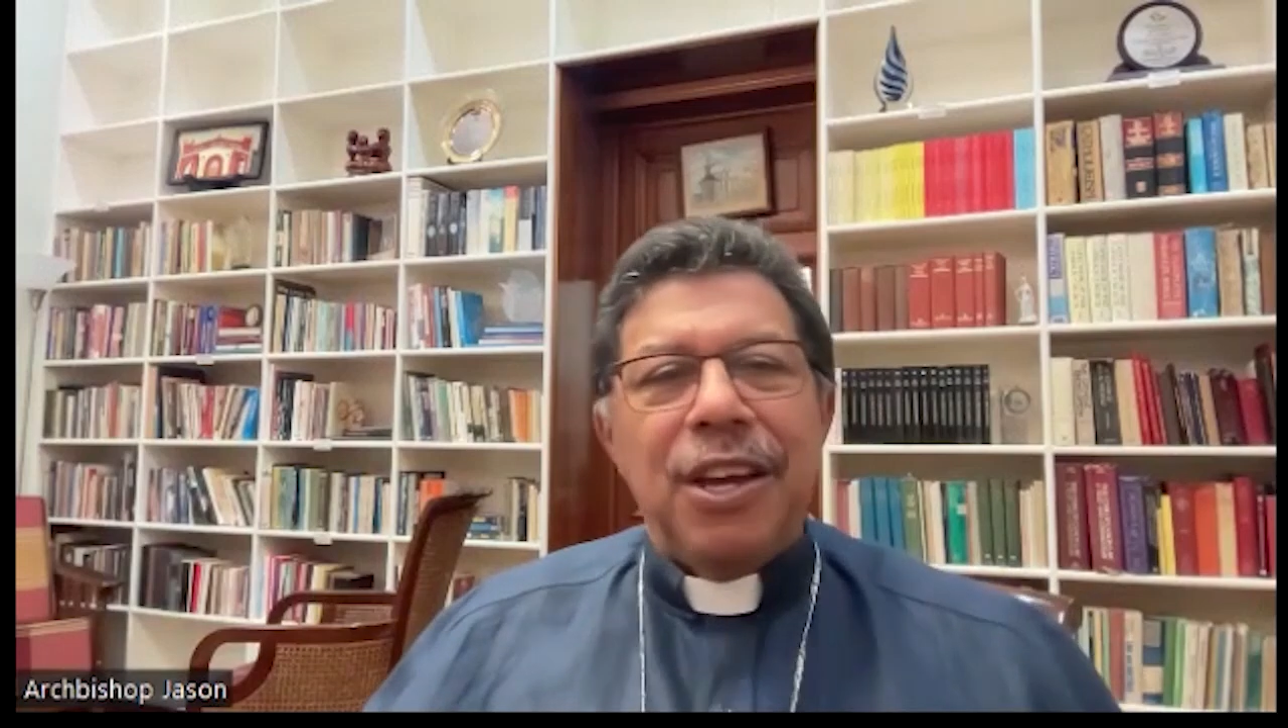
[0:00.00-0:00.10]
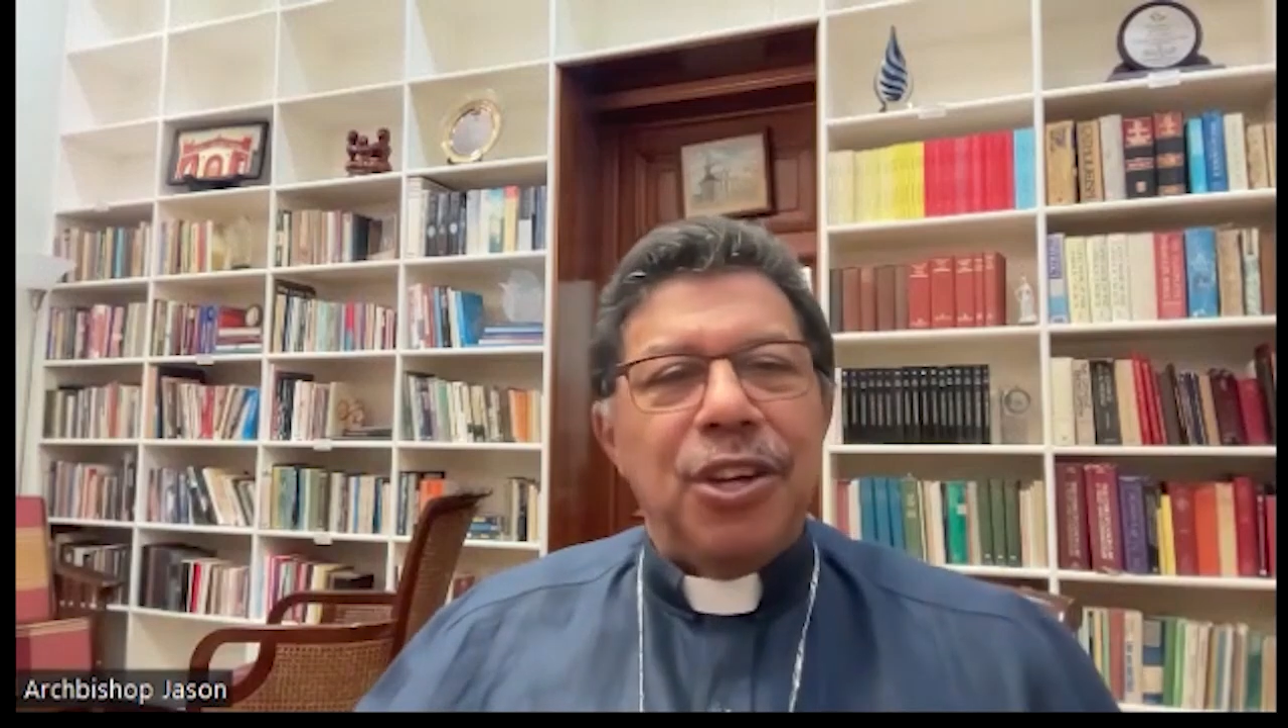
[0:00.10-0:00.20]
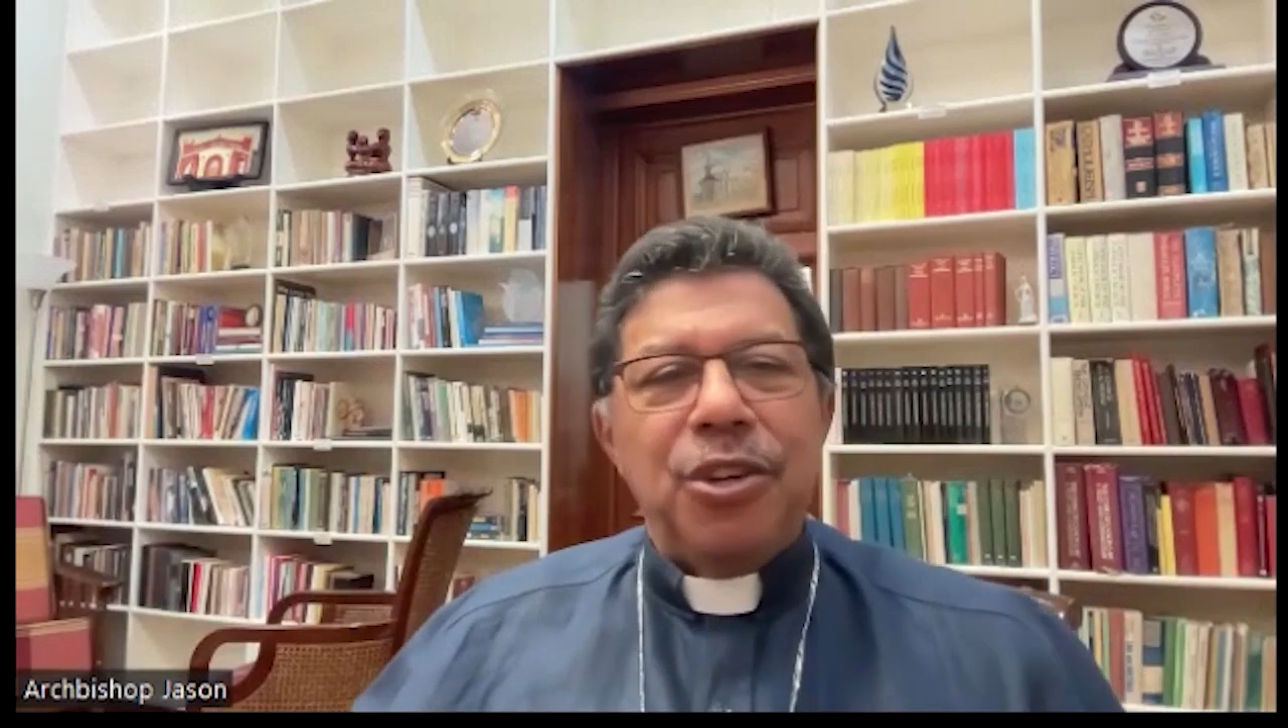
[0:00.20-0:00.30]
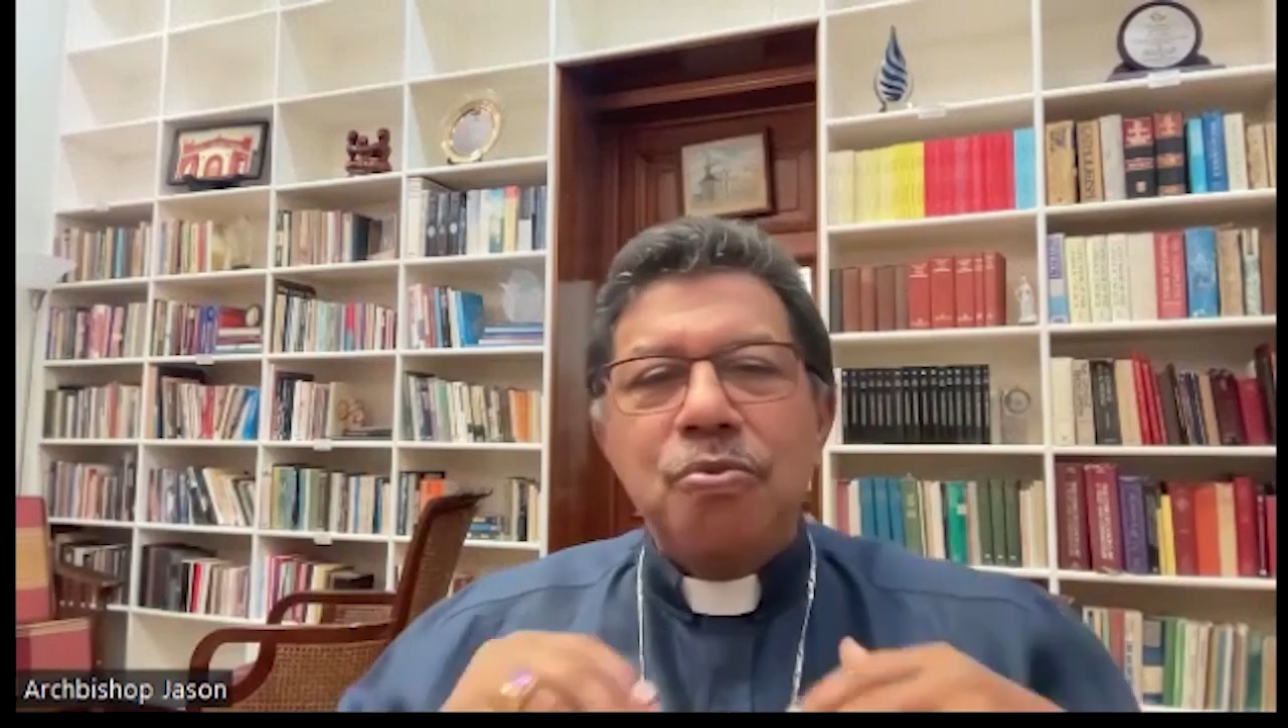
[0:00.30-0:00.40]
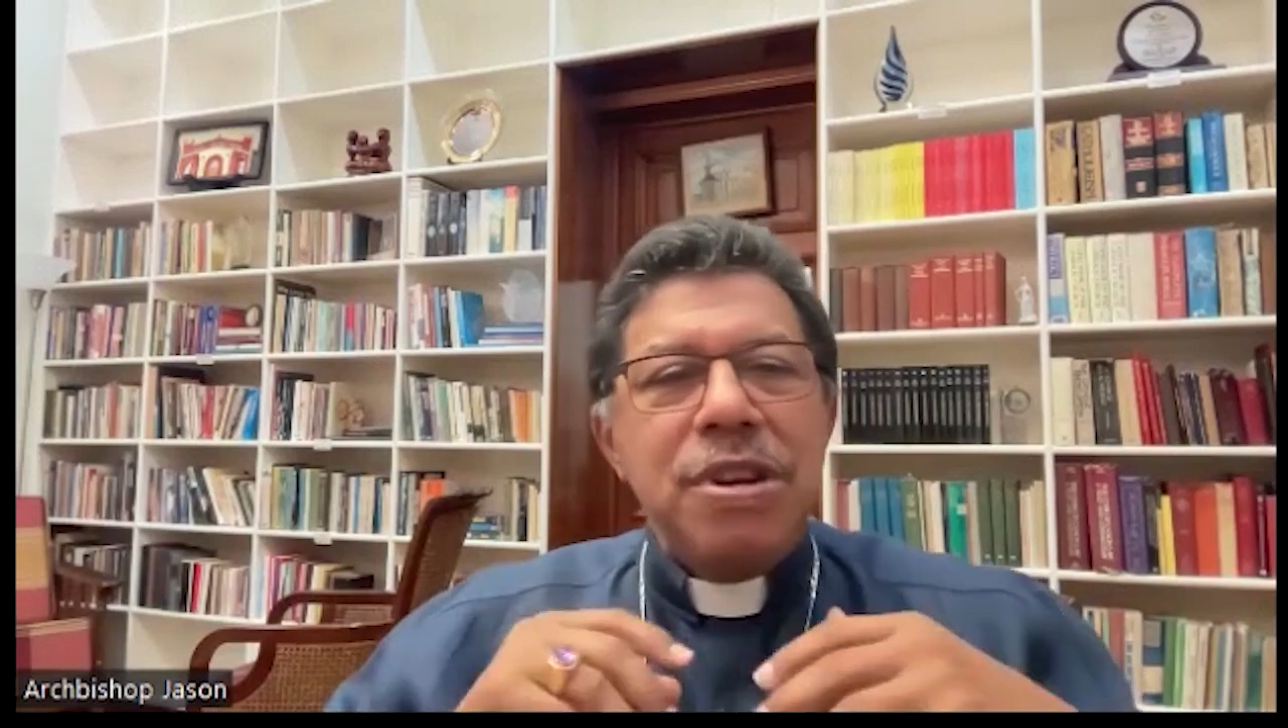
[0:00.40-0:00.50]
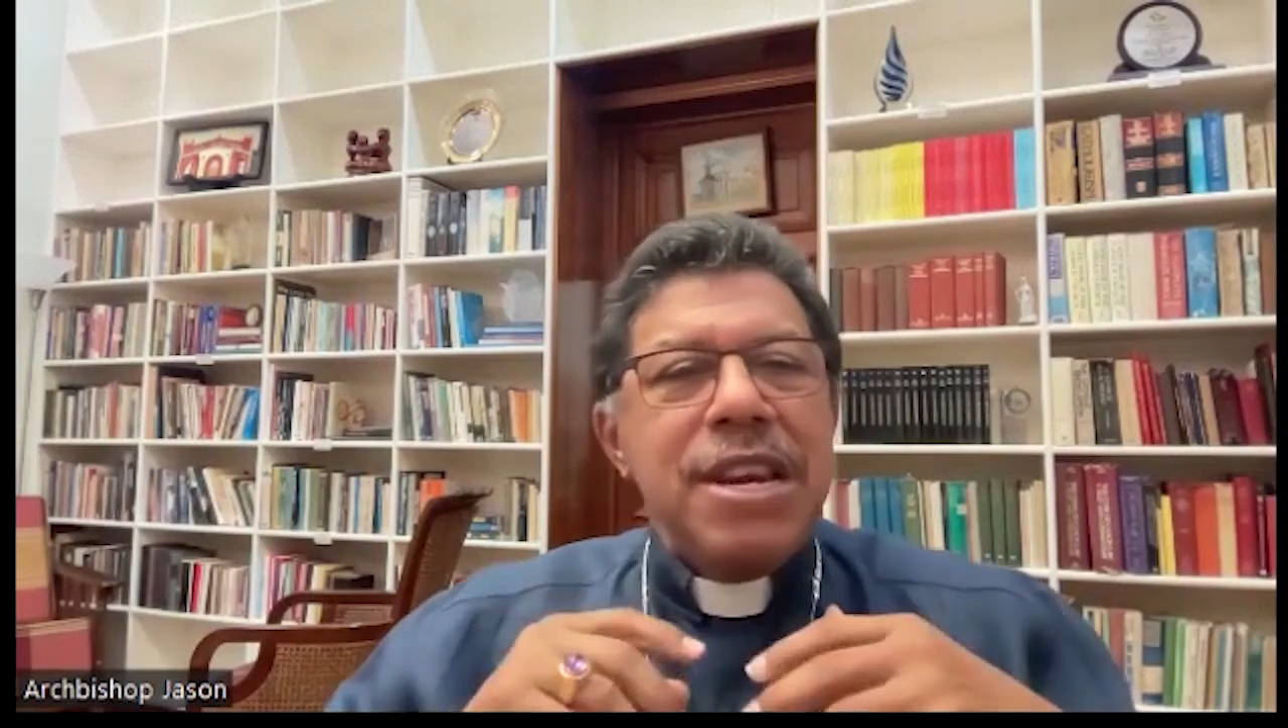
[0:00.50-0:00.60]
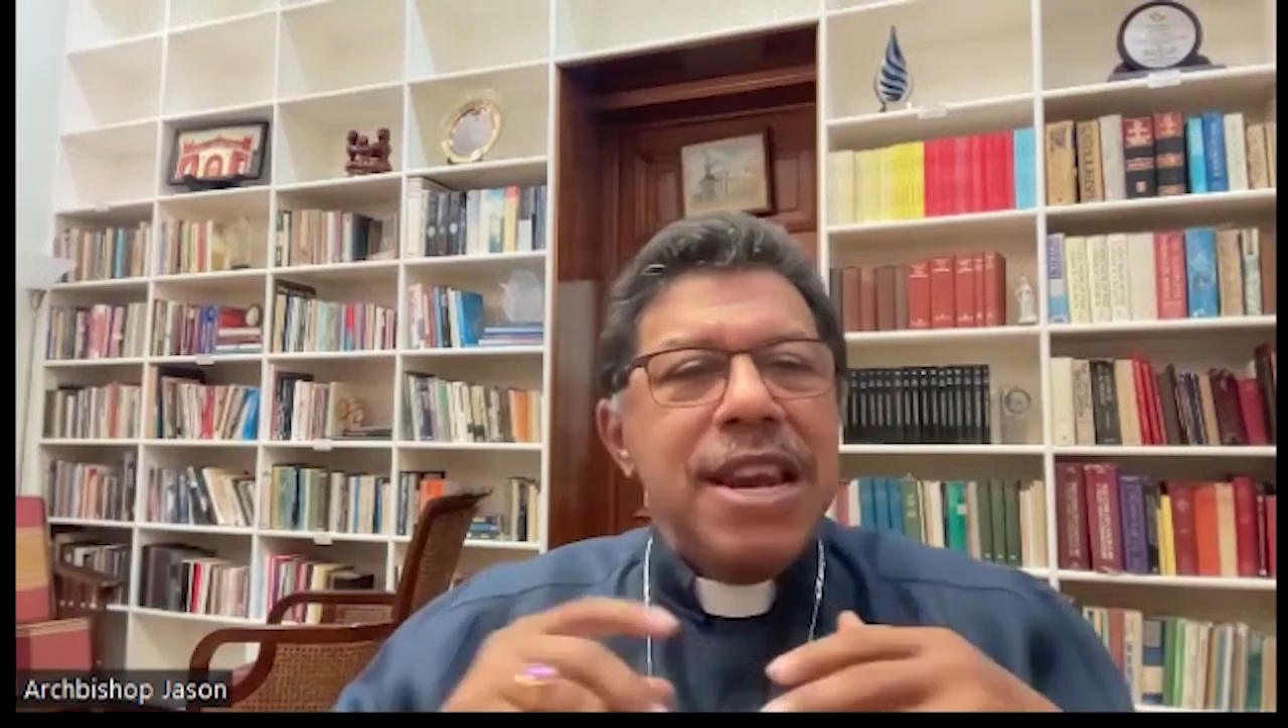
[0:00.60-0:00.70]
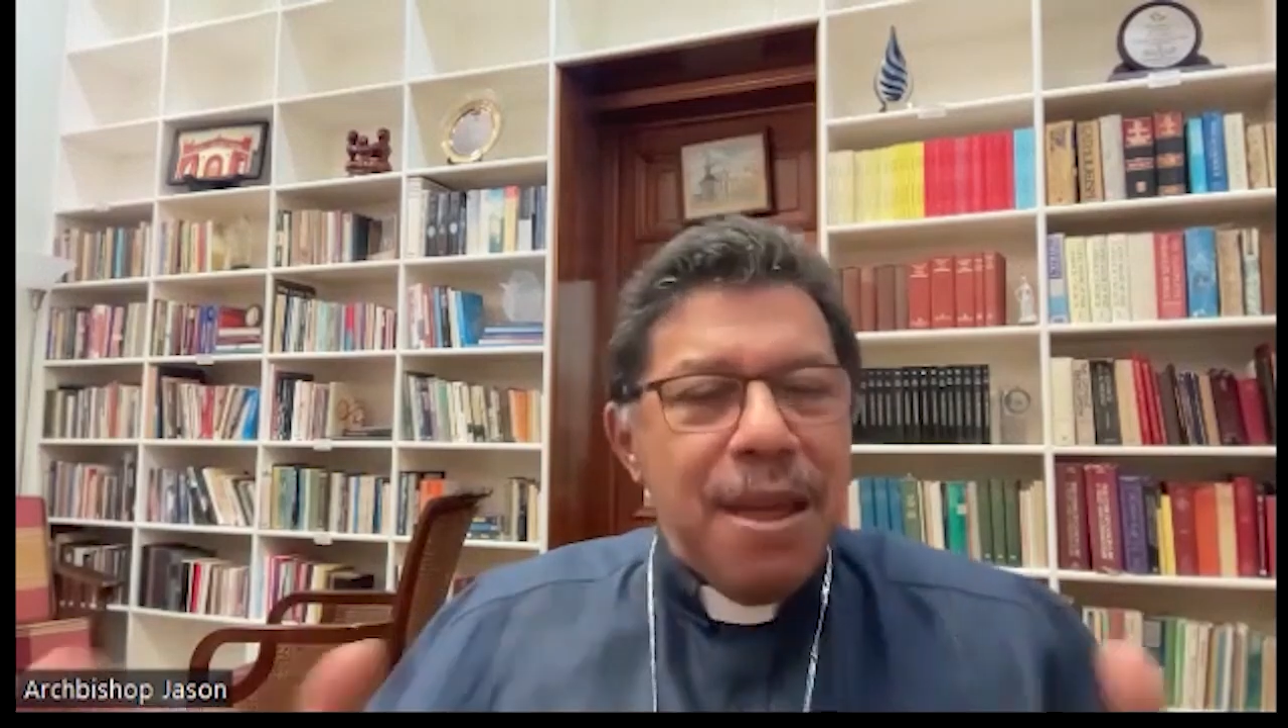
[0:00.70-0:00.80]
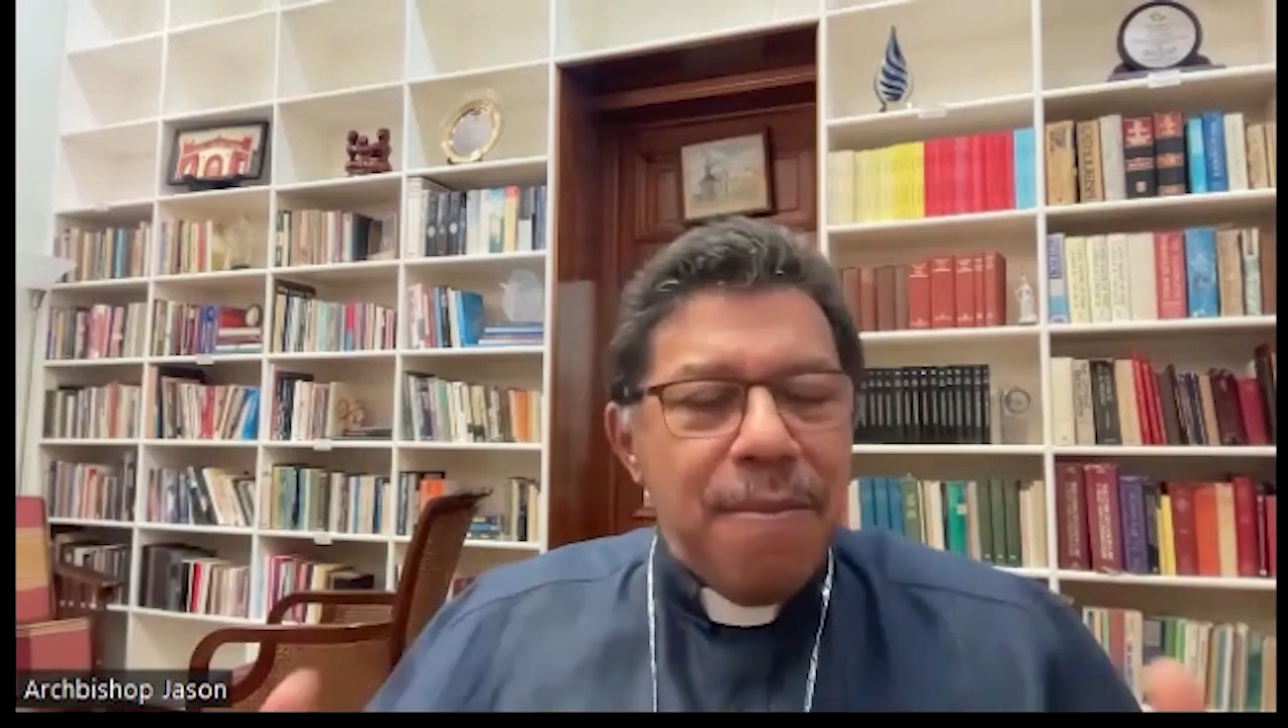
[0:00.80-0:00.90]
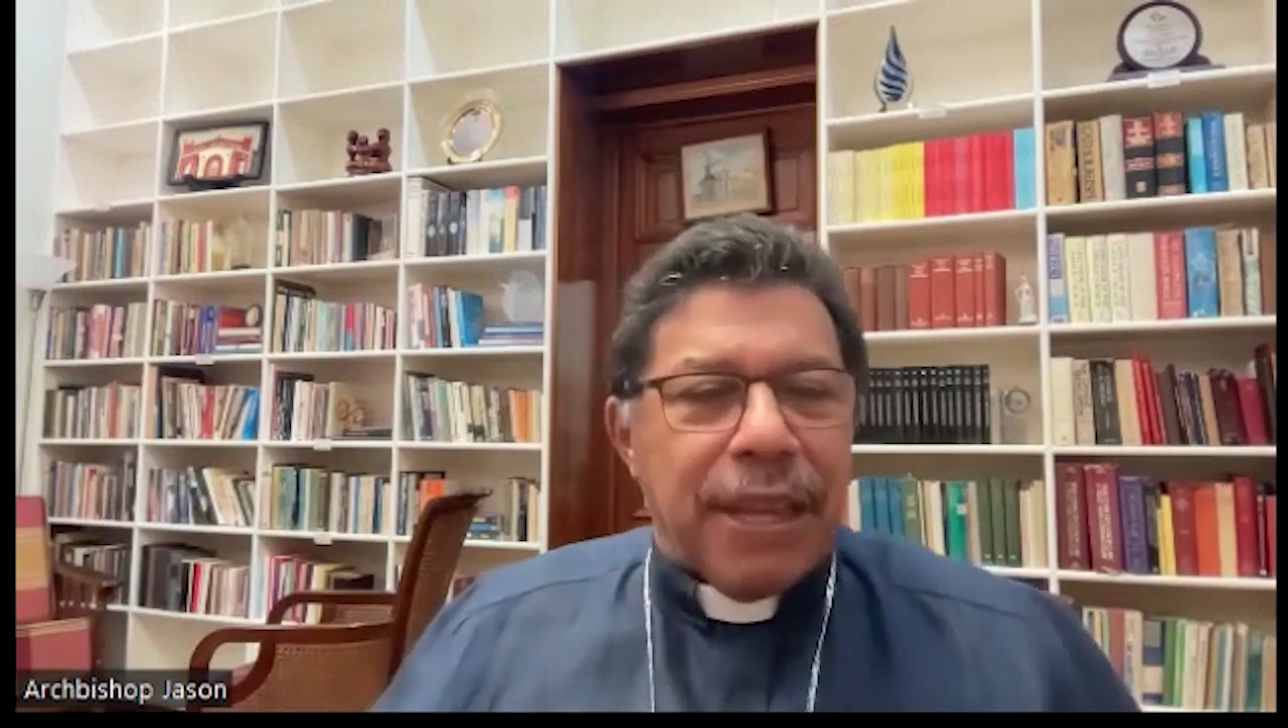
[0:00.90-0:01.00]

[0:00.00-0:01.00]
you name